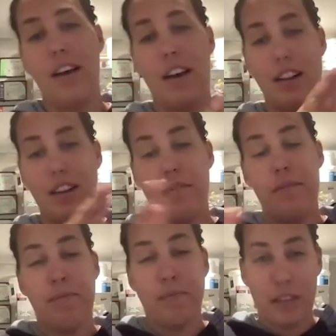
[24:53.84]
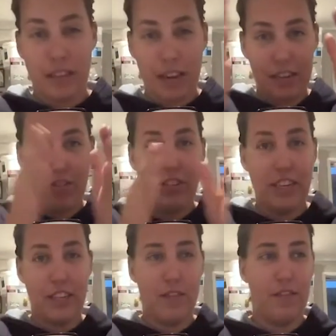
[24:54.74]
And that
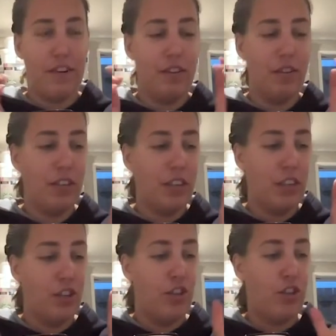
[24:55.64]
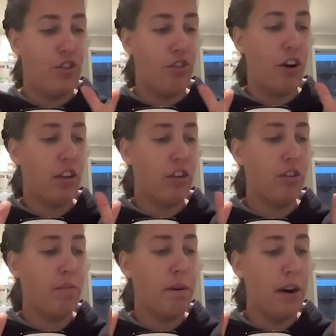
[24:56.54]
creates a very
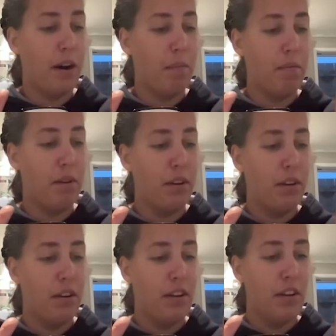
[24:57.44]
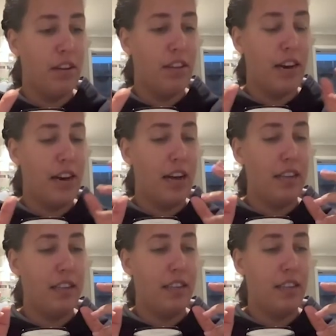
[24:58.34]
structured pup
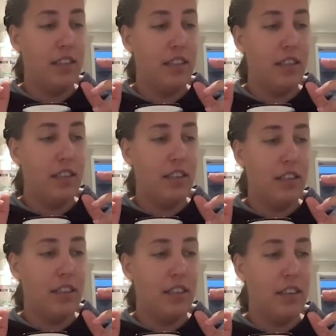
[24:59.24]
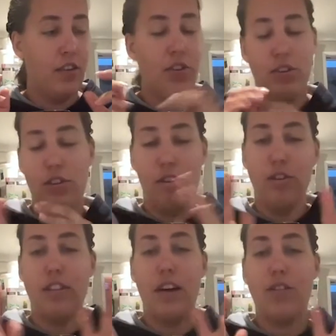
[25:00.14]
that
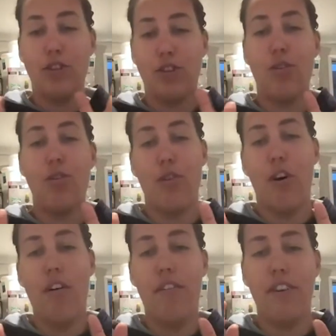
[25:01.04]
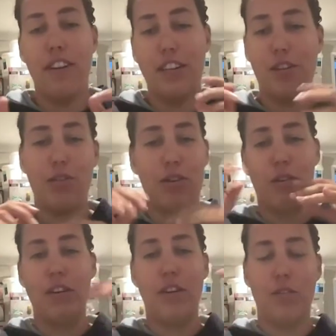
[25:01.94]
learns how to turn off, and they don't go in